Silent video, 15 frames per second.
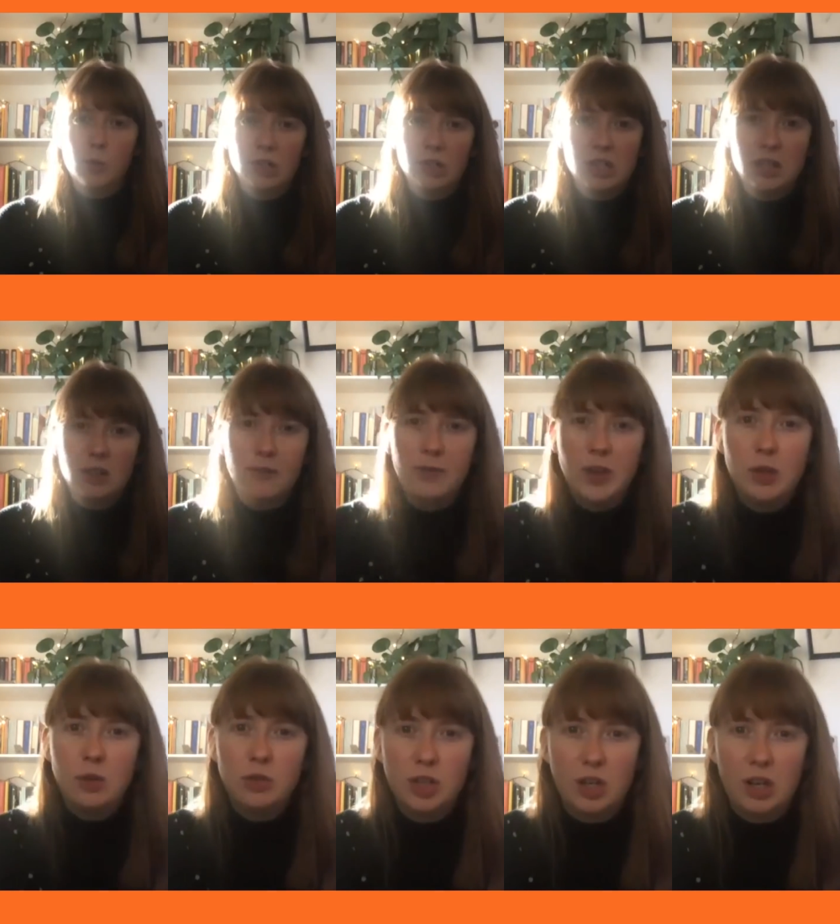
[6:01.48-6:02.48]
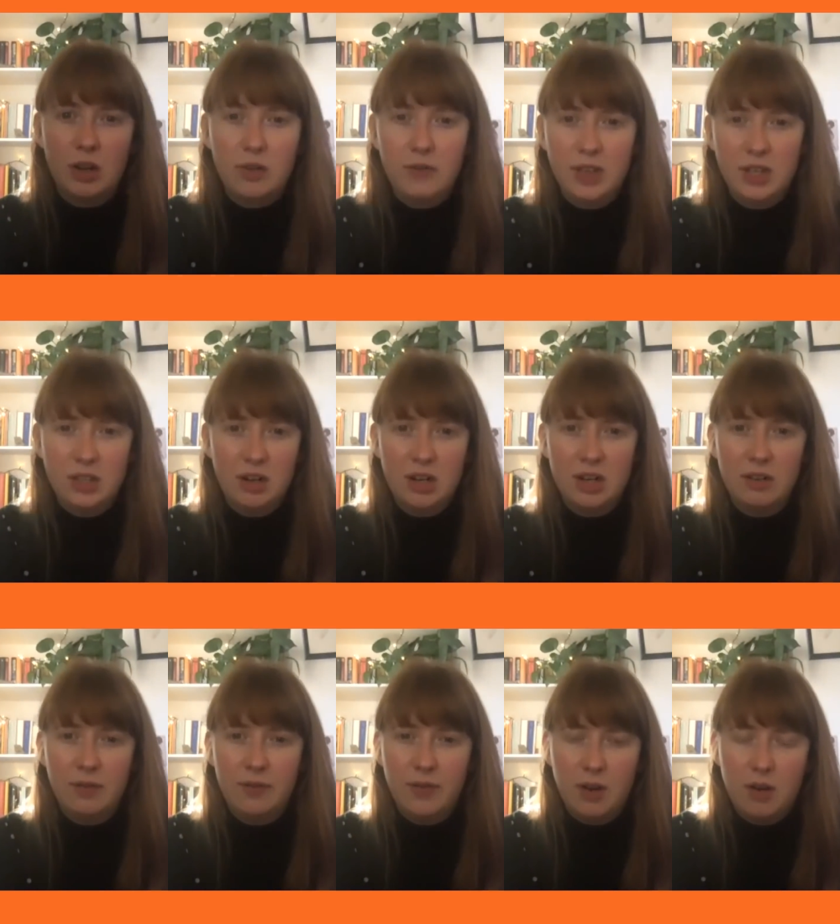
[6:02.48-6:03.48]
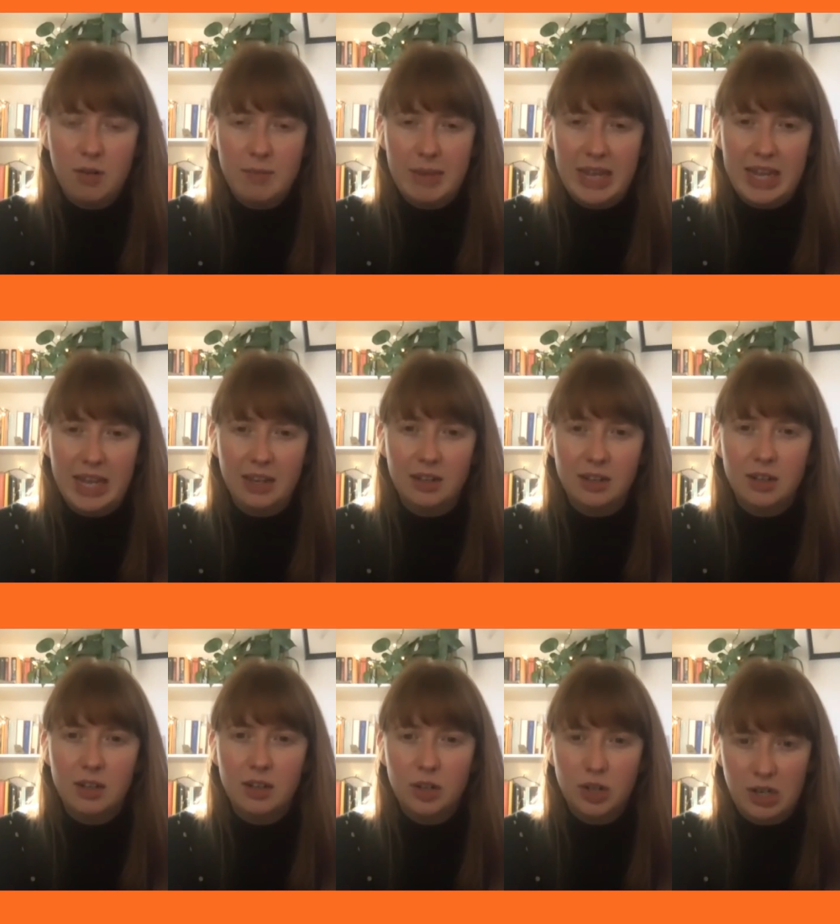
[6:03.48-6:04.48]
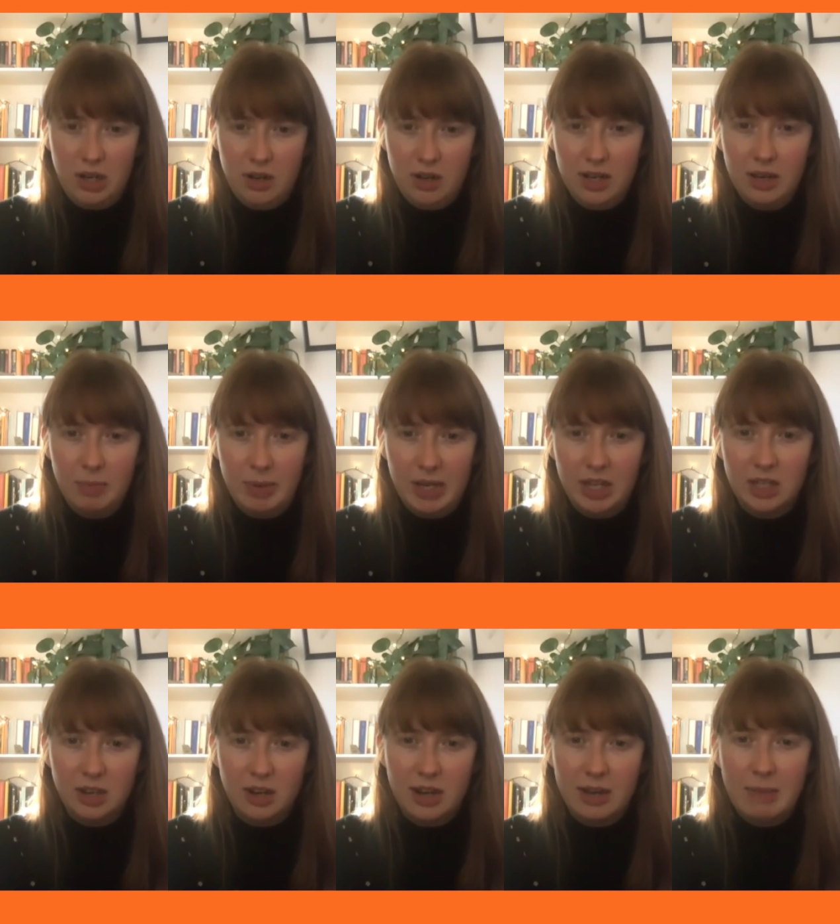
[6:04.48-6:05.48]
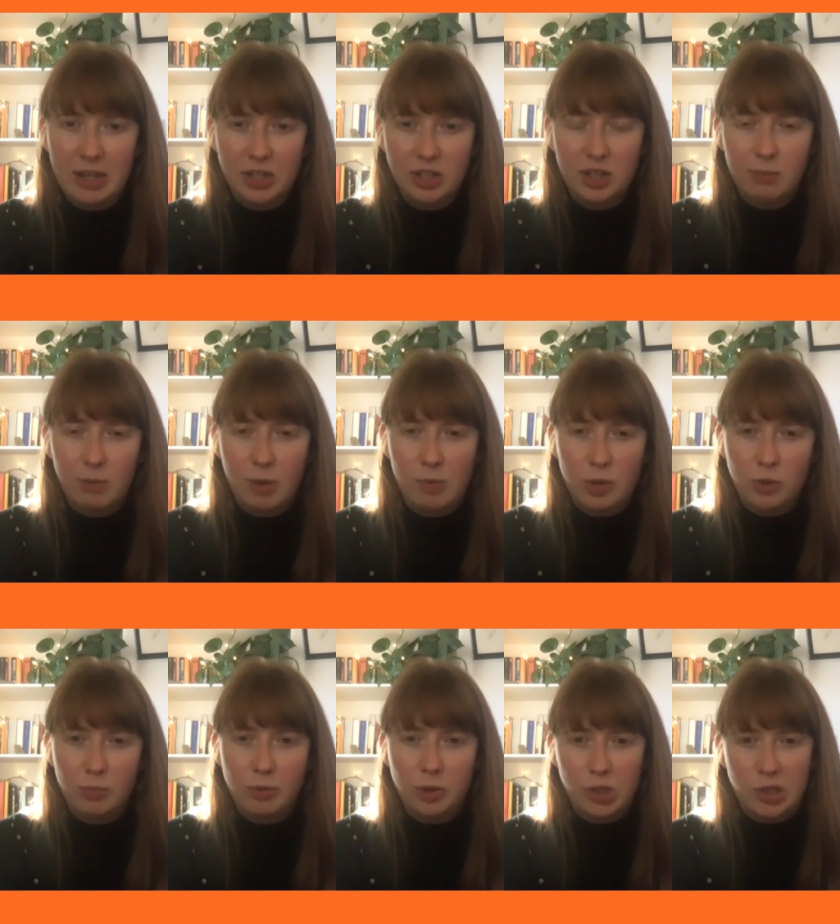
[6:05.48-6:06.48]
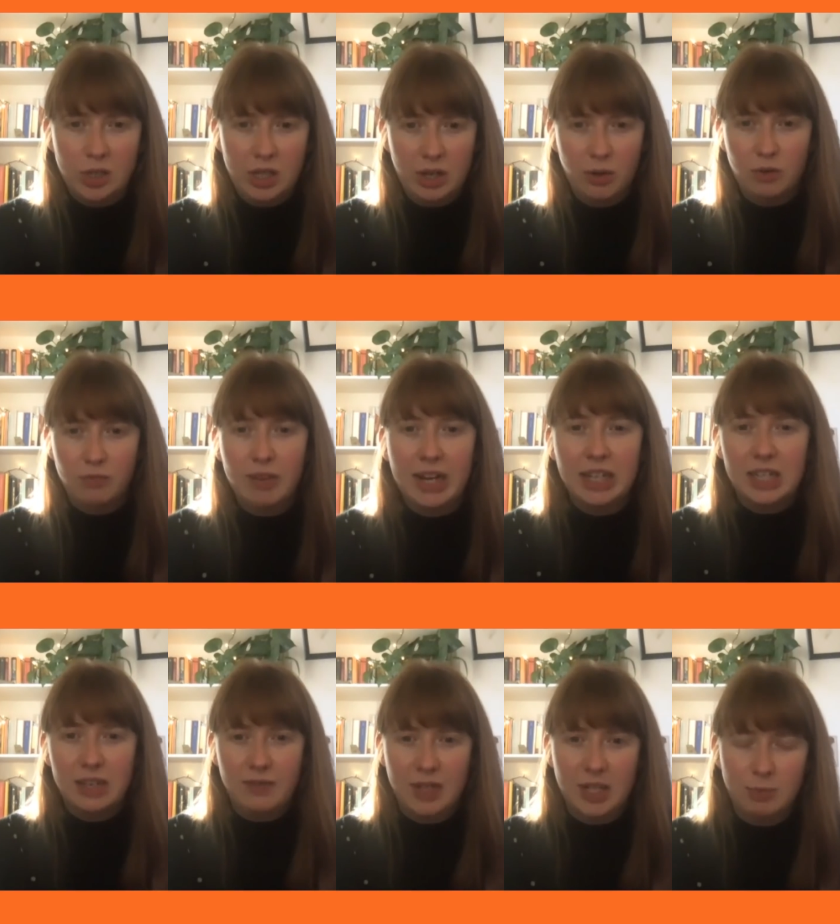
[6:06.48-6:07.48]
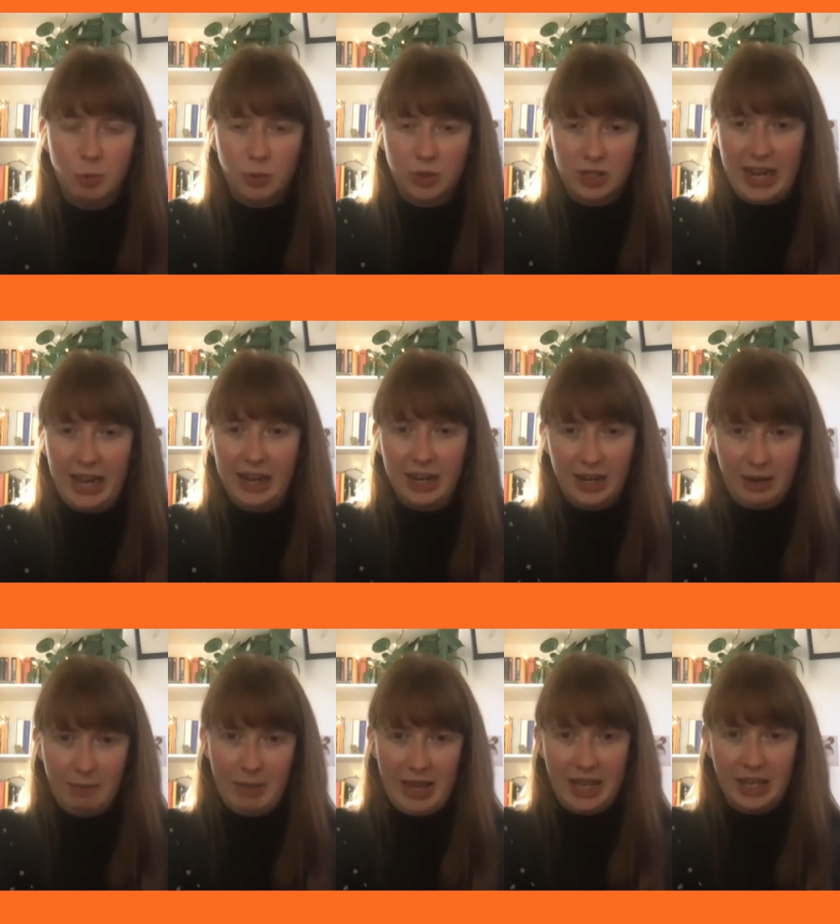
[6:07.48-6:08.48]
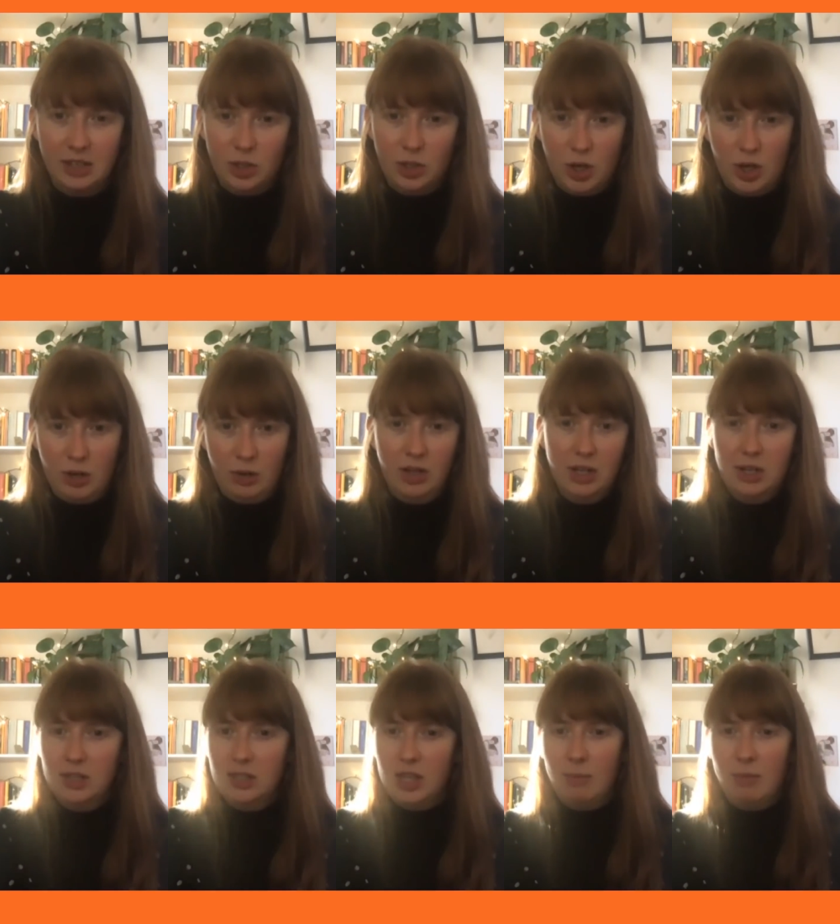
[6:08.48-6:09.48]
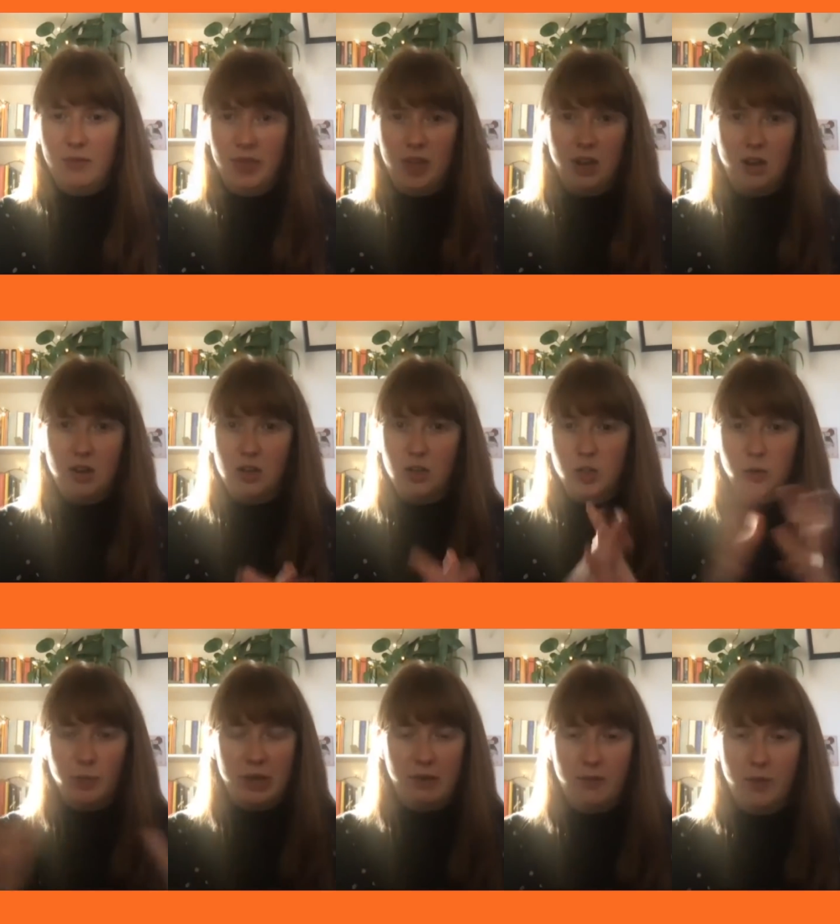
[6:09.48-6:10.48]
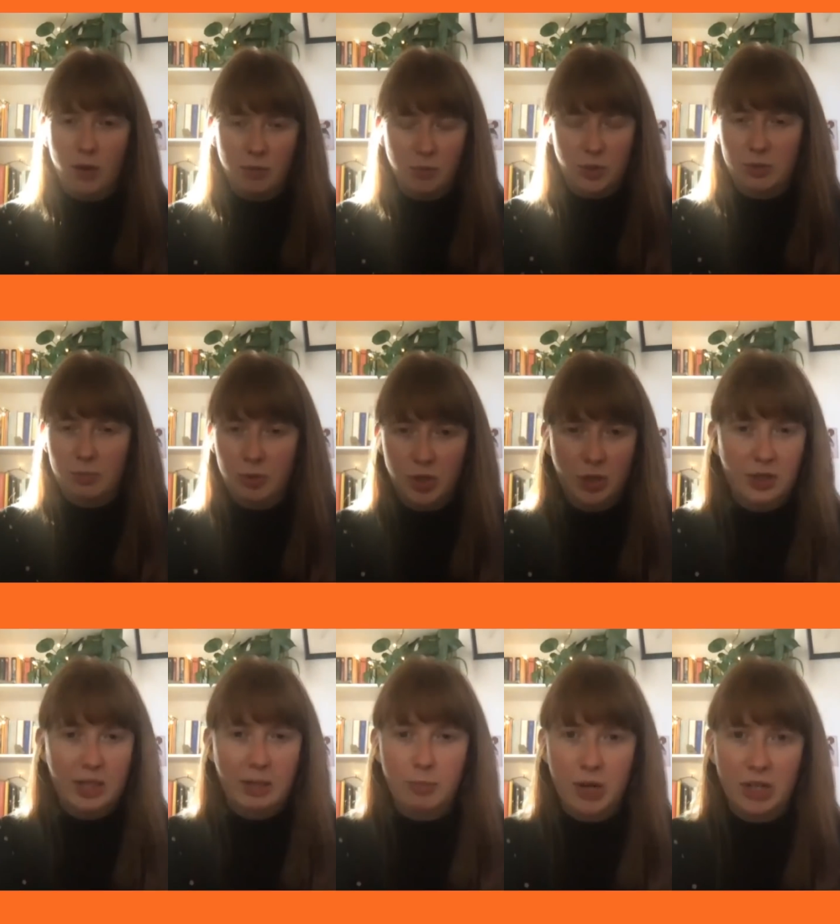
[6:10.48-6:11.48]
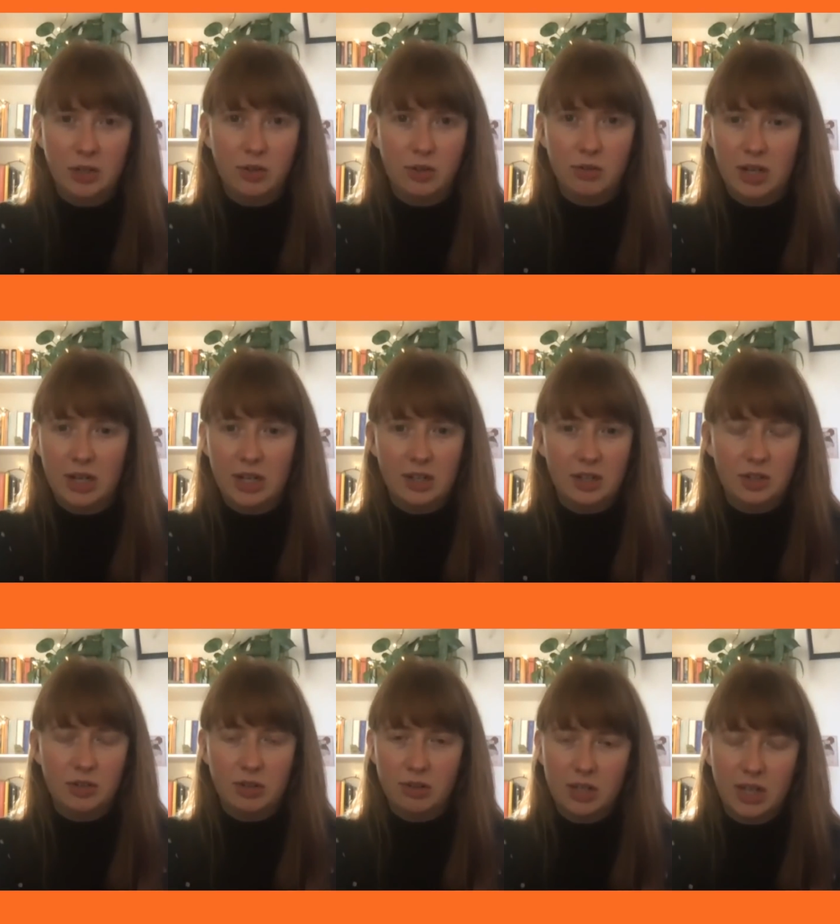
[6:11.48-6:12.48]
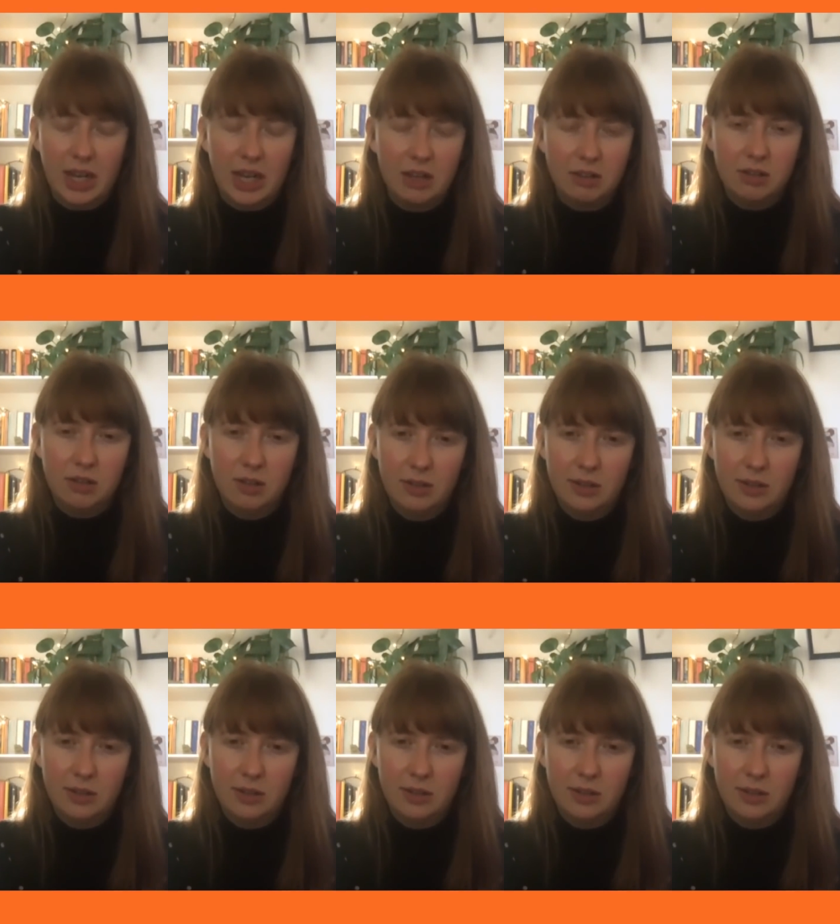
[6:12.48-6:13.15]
What does the future of this kind of farming look like? Because I imagine at the moment you're producing on a relatively small scale in compared to some of the larger wheat farms which are producing bread on an industrial scale.